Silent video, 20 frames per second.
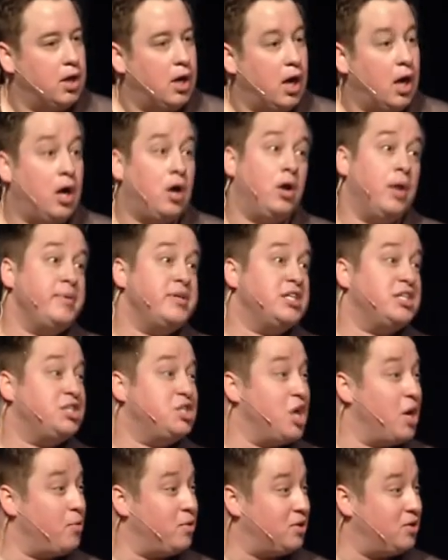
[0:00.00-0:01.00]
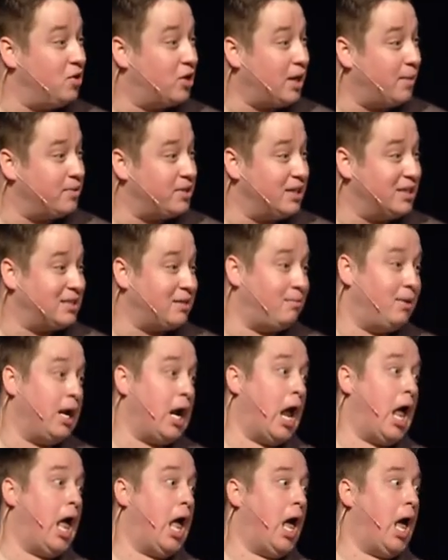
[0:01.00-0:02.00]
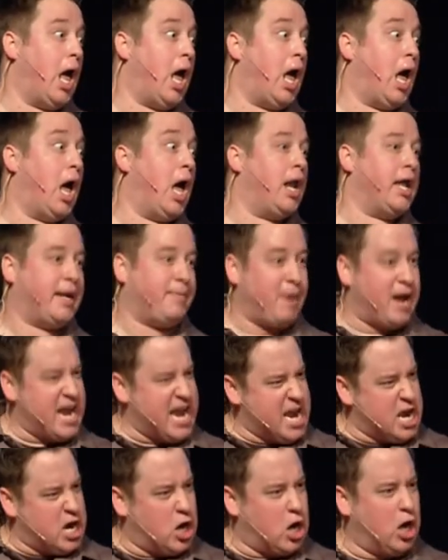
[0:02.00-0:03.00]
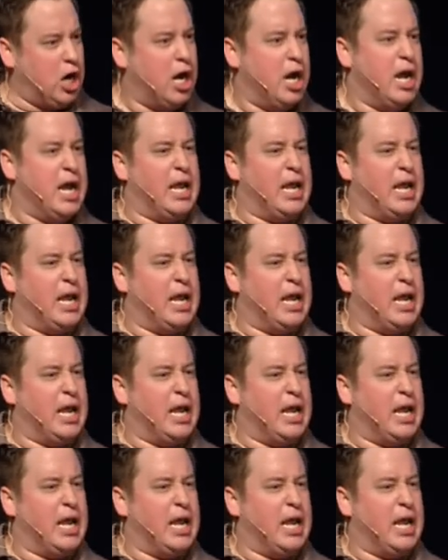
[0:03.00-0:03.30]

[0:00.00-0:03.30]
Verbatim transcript: Oh, let me just share with you a couple things. I'm like, oh, like my inner,